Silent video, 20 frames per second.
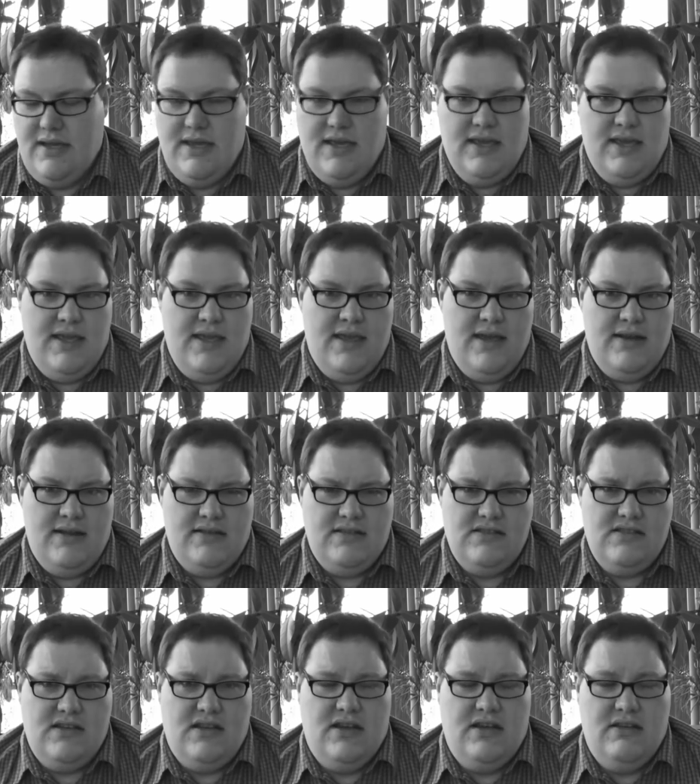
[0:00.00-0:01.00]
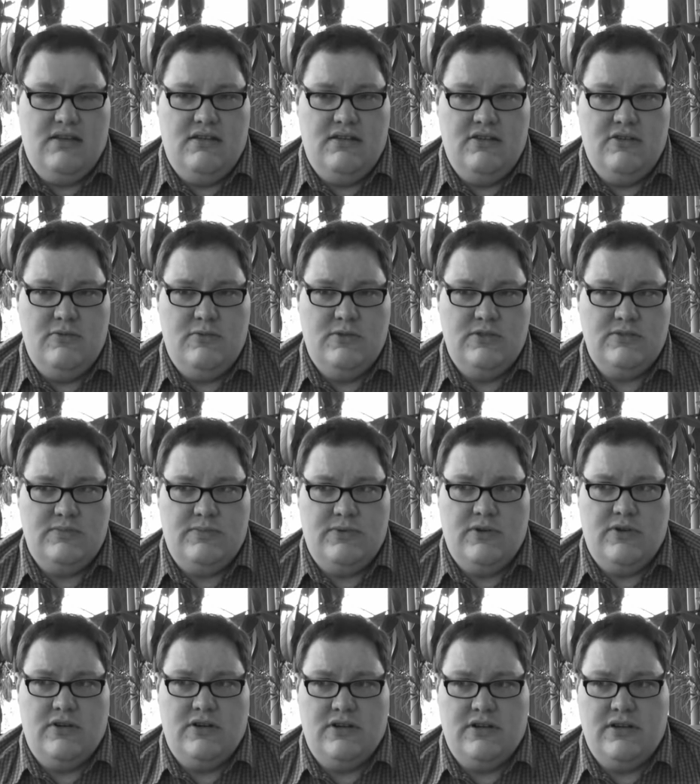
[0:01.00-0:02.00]
He had a son who was
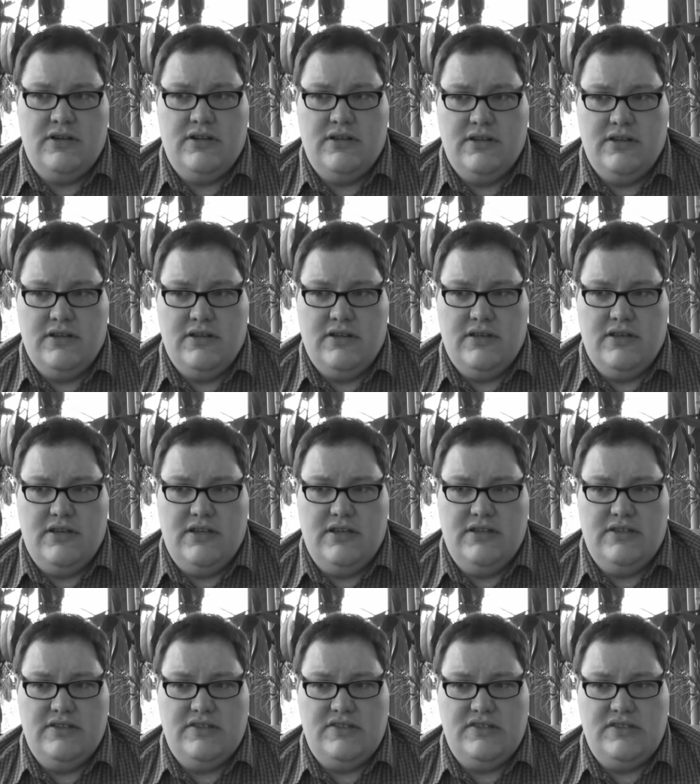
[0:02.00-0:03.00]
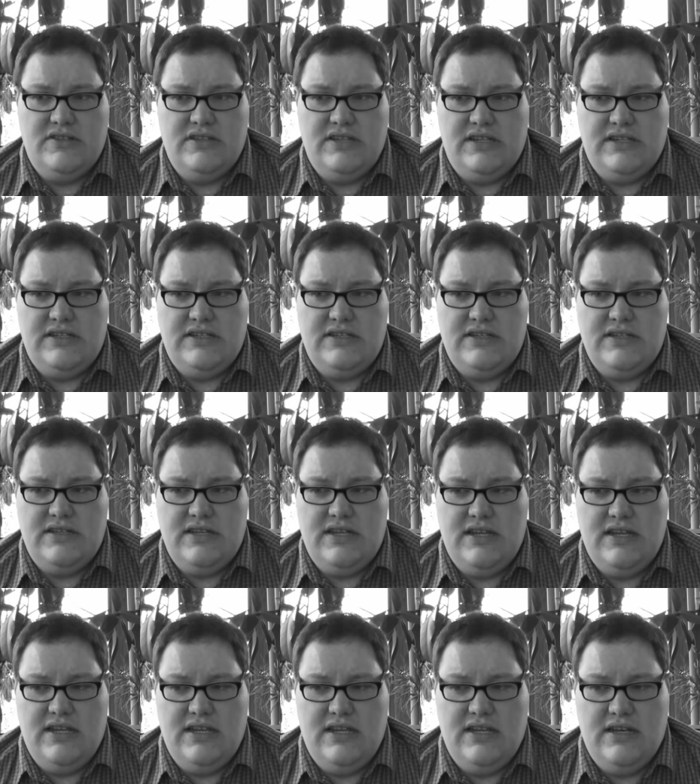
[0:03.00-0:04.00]
born in
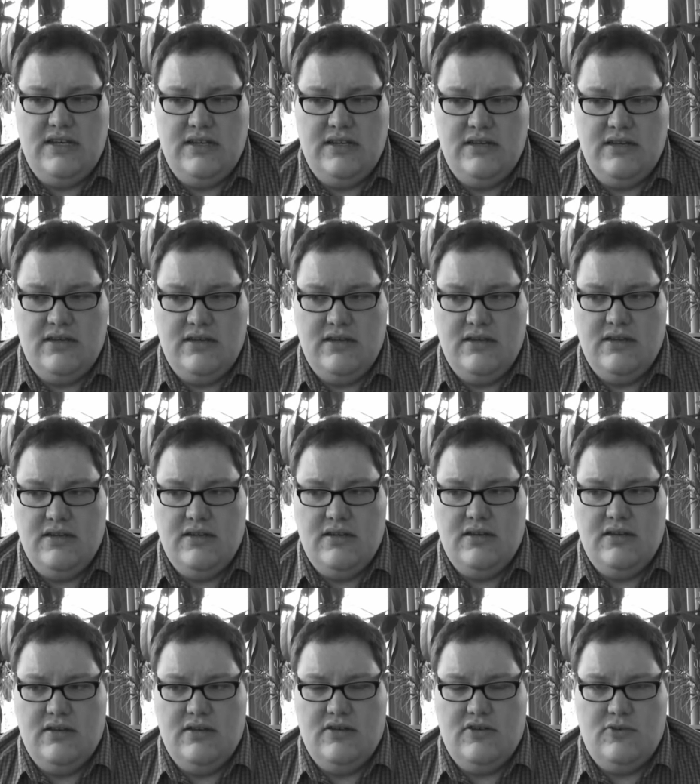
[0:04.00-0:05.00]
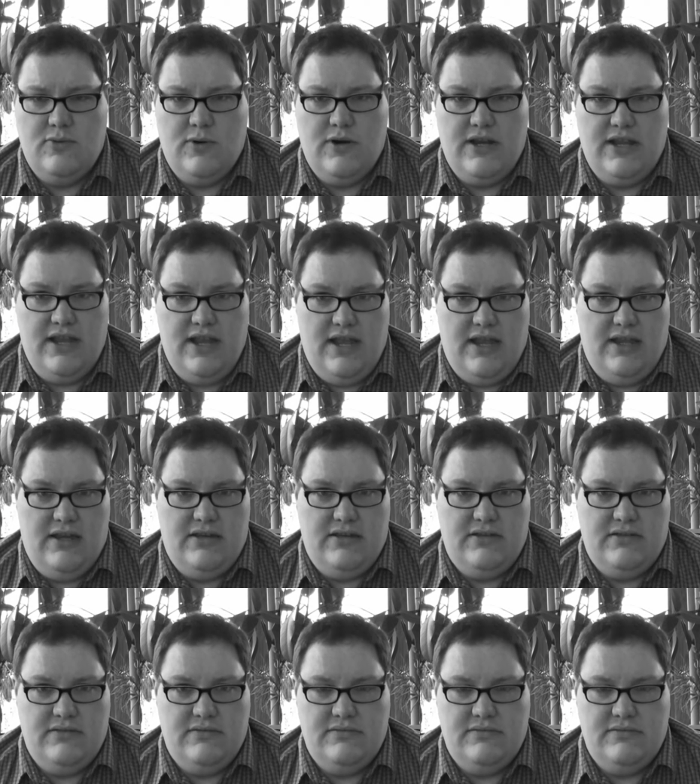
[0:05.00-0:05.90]
1628,